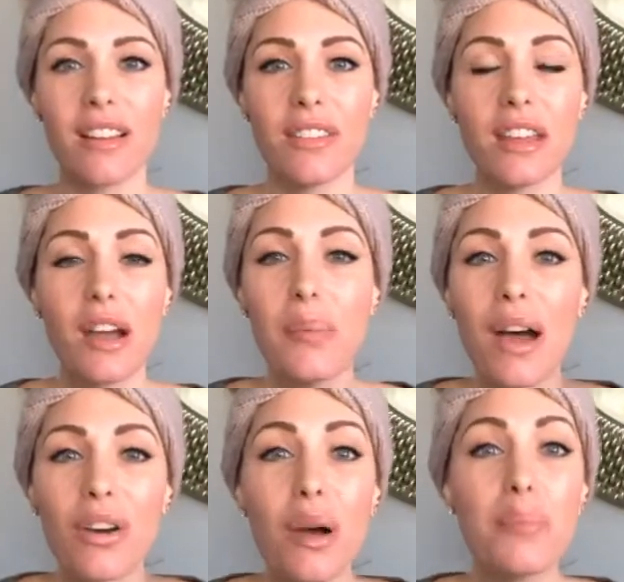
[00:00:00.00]
They come
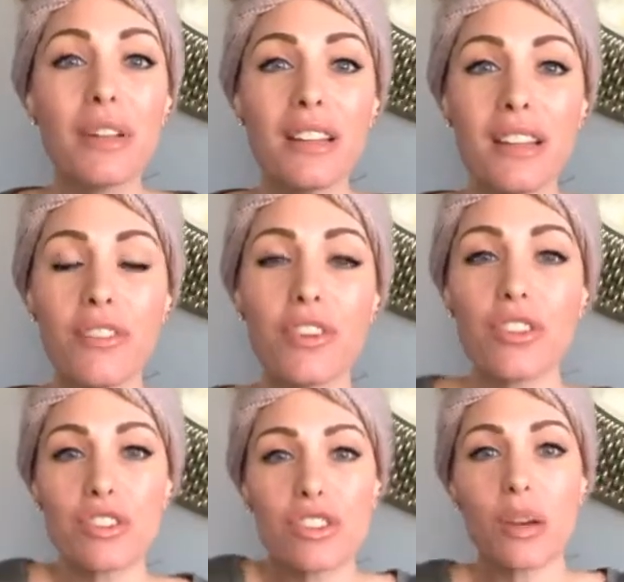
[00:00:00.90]
out completely different.
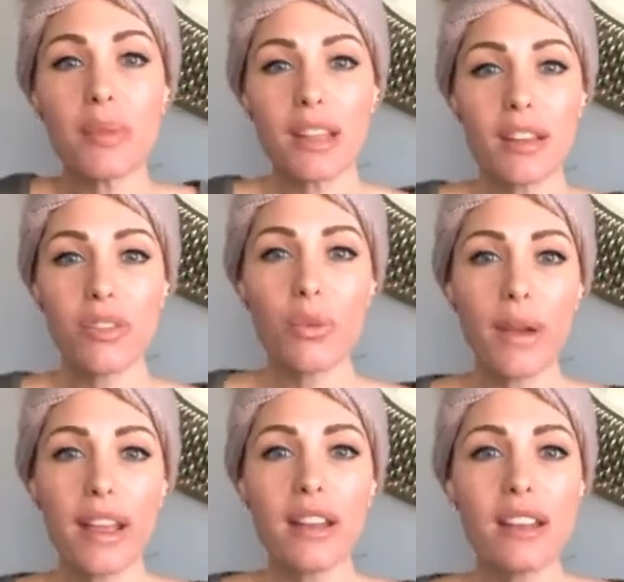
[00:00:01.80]
Their stomach, the
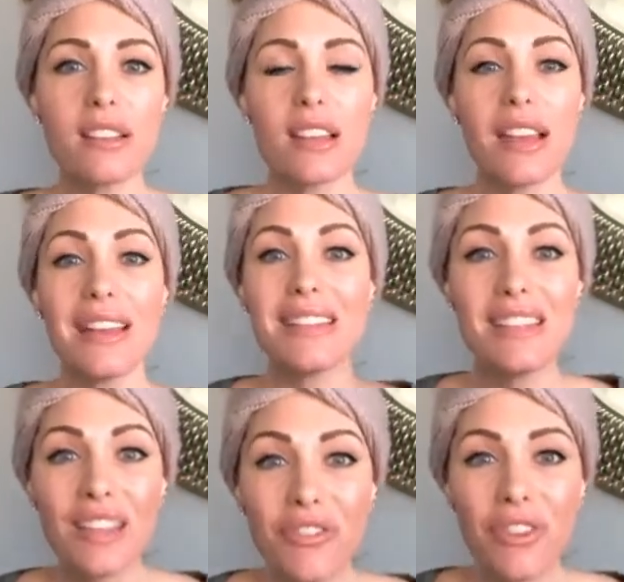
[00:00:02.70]
way it is
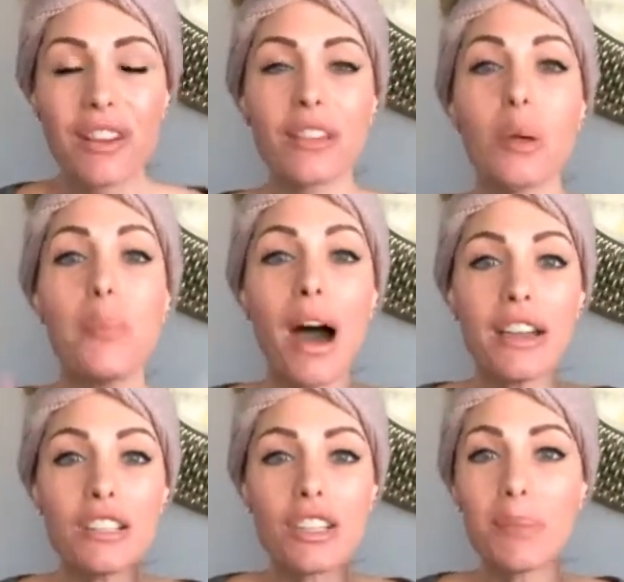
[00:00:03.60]
different. Their
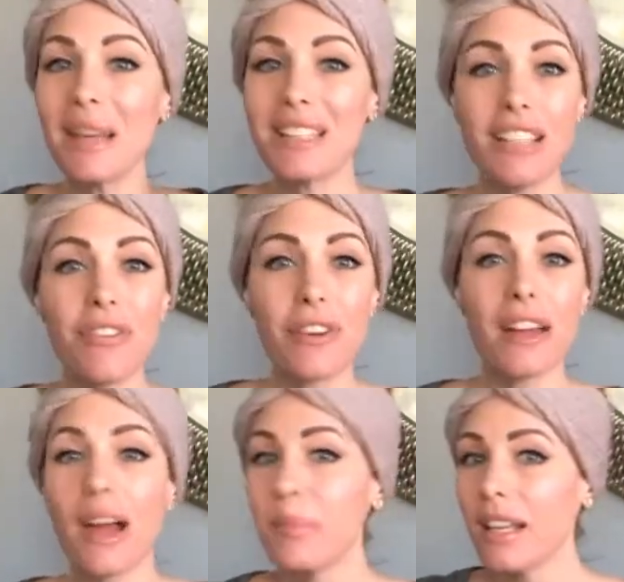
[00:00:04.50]
body shape
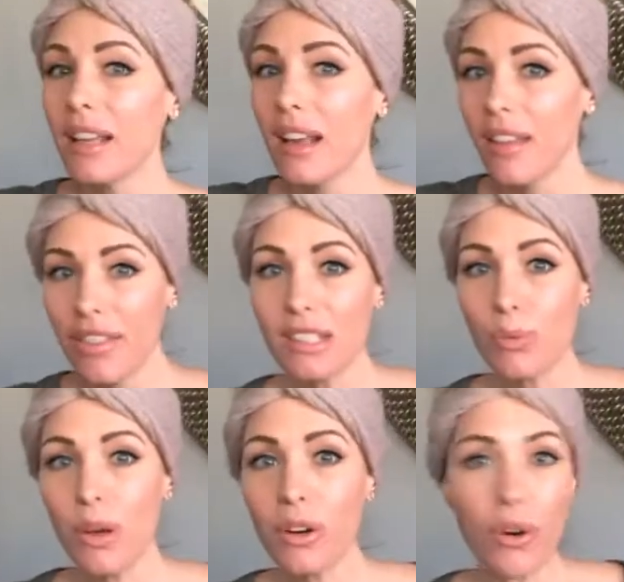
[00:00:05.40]
different. I mean, this
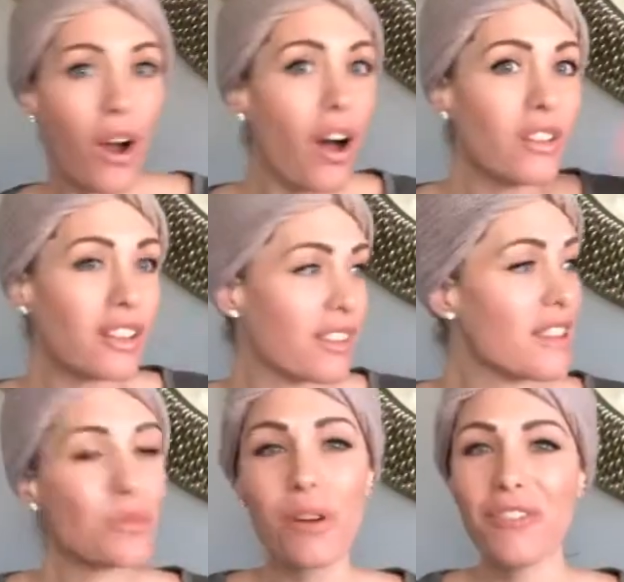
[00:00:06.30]
one crawled and
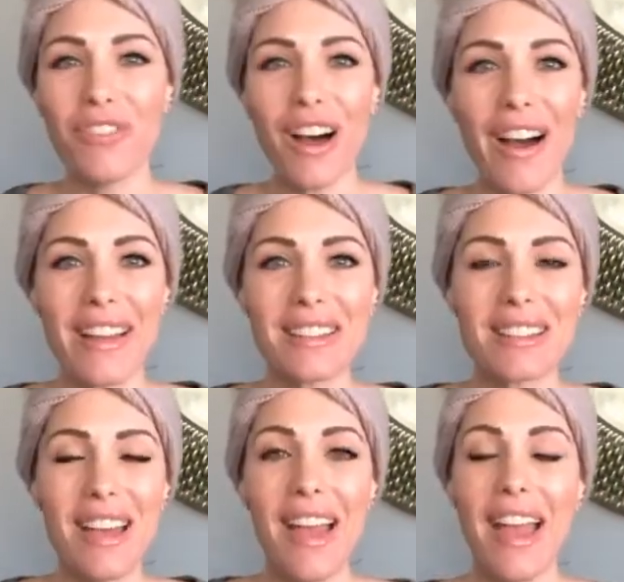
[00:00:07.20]
this one flies.
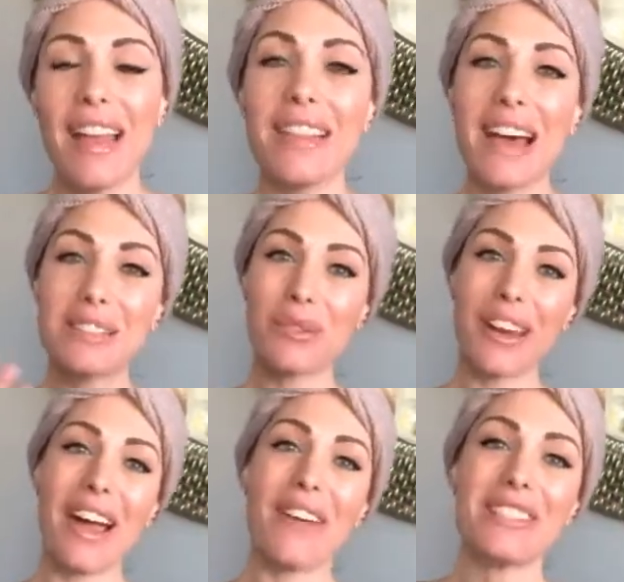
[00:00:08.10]
And that's what I
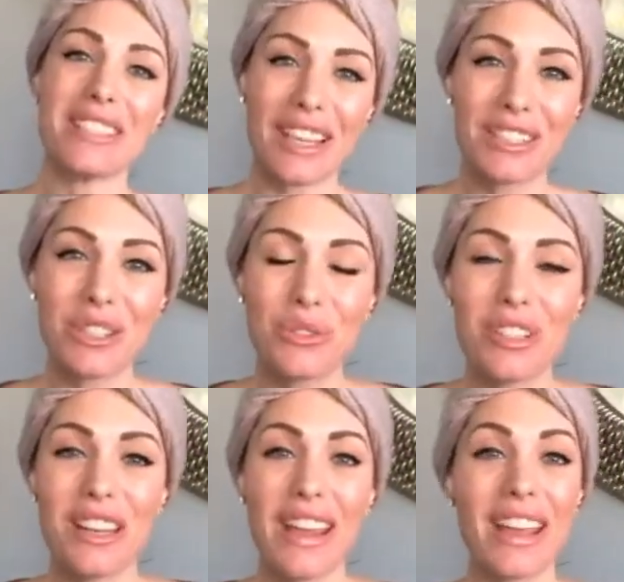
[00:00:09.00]
have to say to you
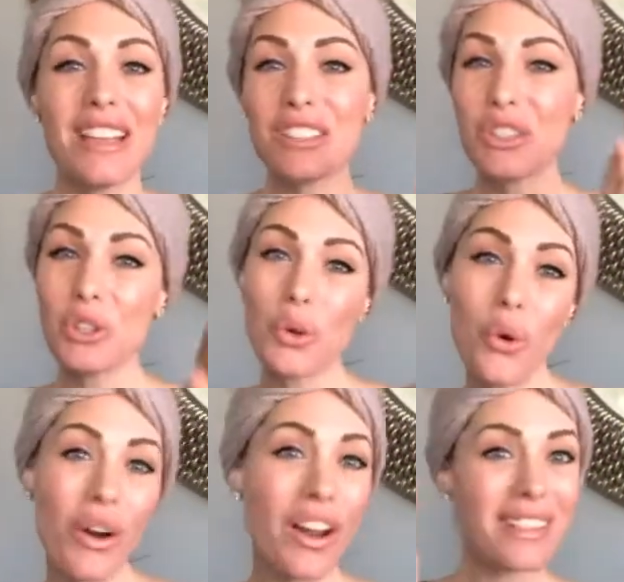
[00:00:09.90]
today. It is
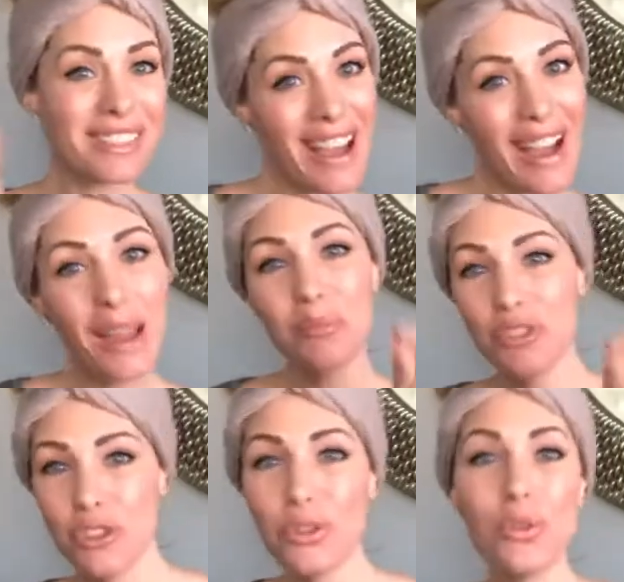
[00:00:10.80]
your time
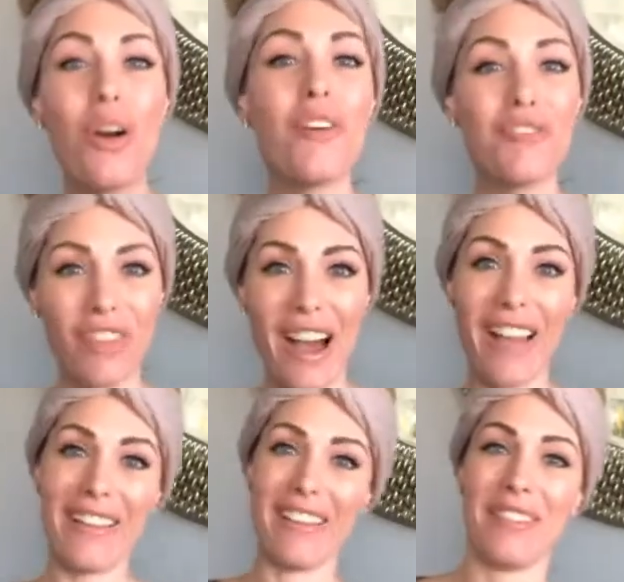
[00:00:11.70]
to fly.